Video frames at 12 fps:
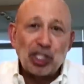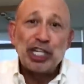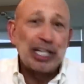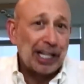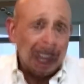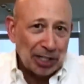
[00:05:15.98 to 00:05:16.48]
of
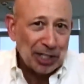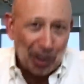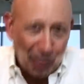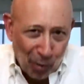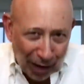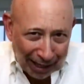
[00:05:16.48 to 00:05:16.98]
cheating in
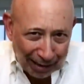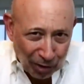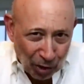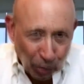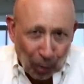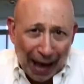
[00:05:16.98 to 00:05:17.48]
some way,
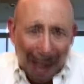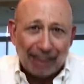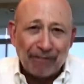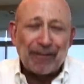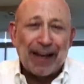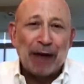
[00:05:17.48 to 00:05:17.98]
even though you
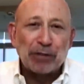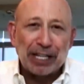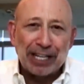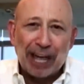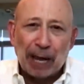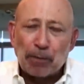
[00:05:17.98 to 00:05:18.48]
hadn't
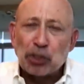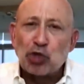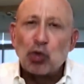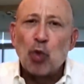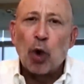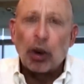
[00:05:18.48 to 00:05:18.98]
found it yet,
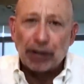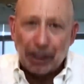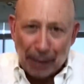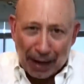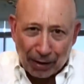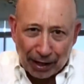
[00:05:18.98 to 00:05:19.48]
but you
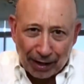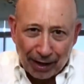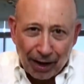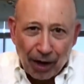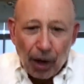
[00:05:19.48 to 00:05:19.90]
worry about it.